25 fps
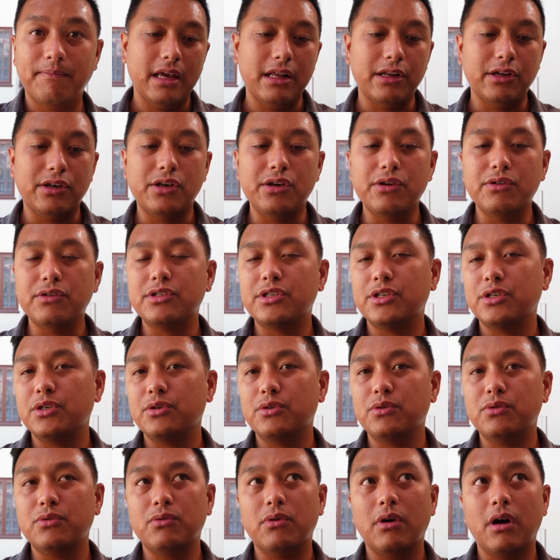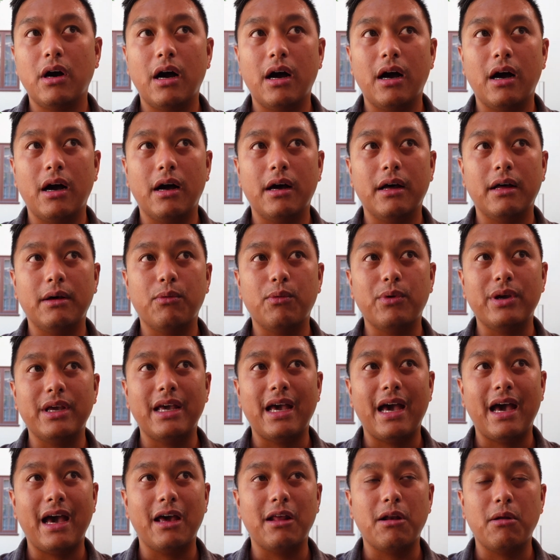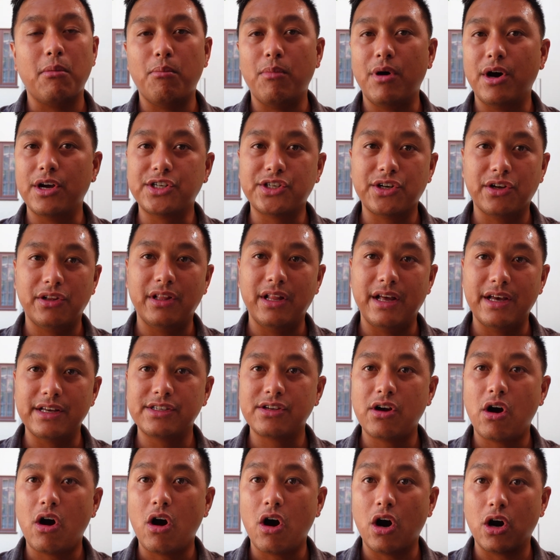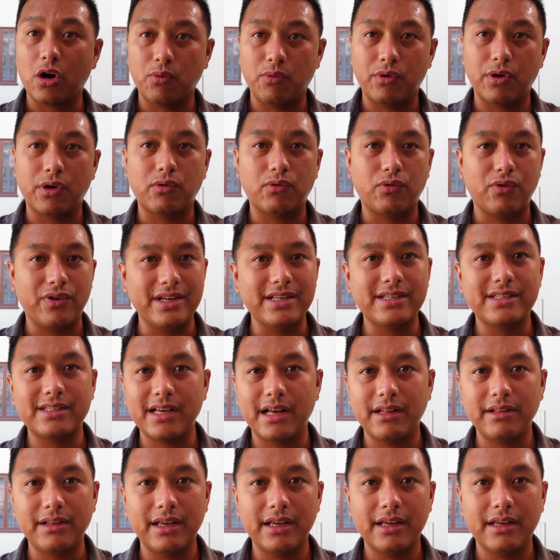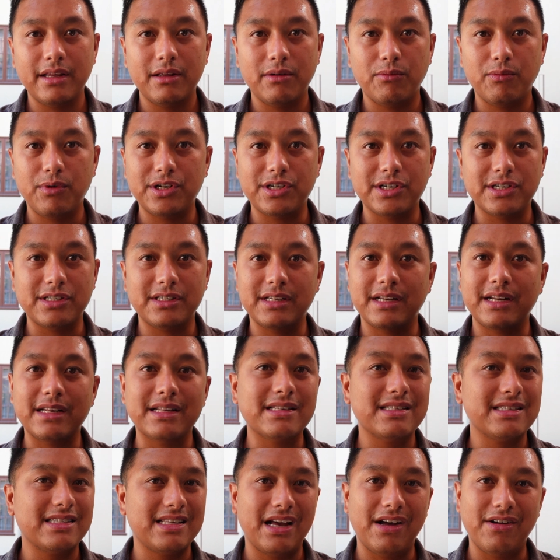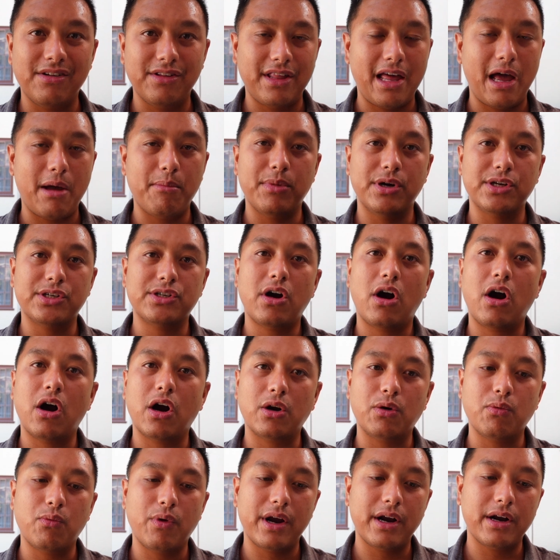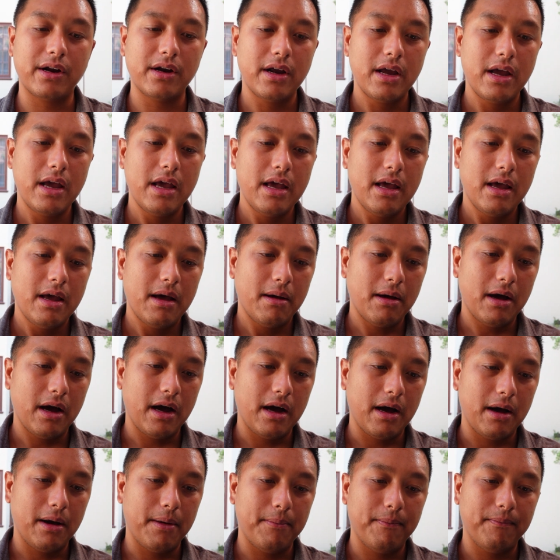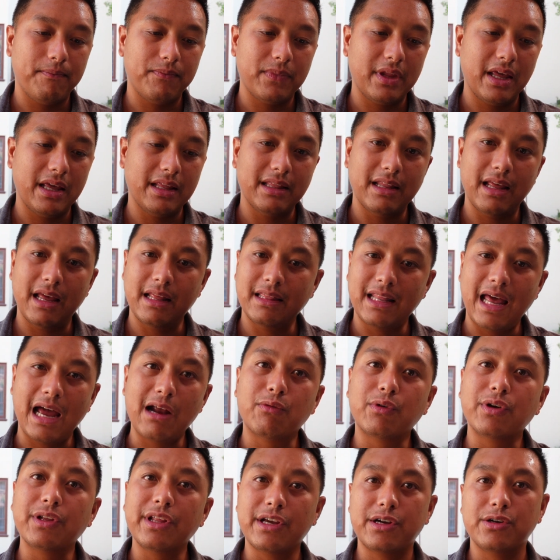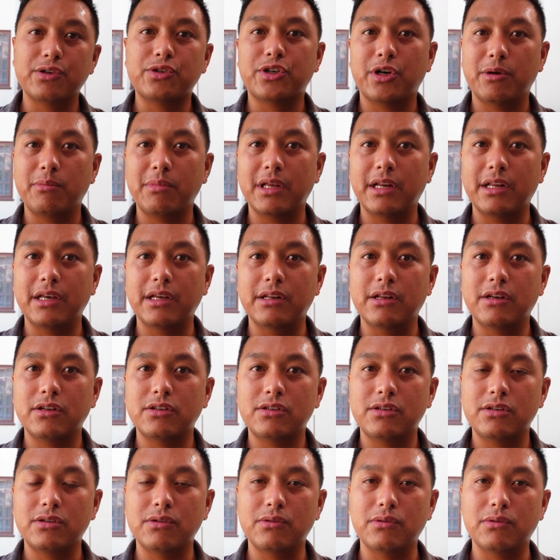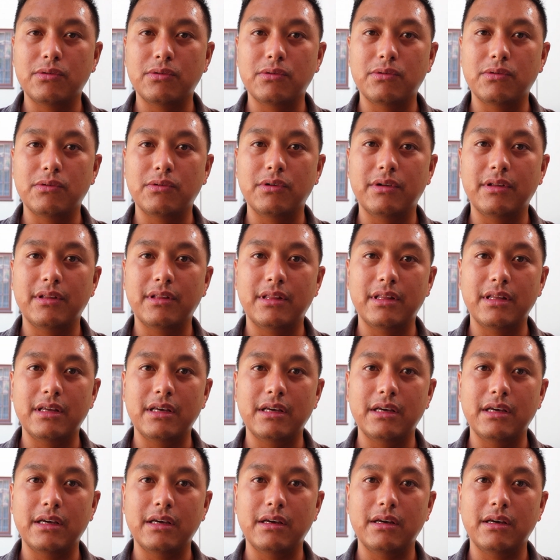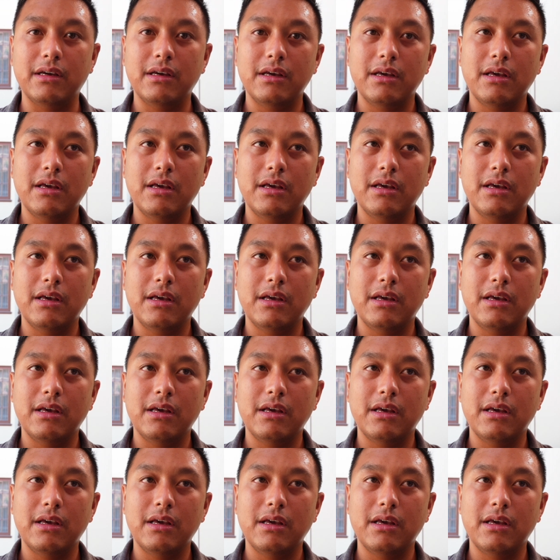In Q2, we had much less hardware reselling. We just didn't sell that much hardware, and that really contributed to the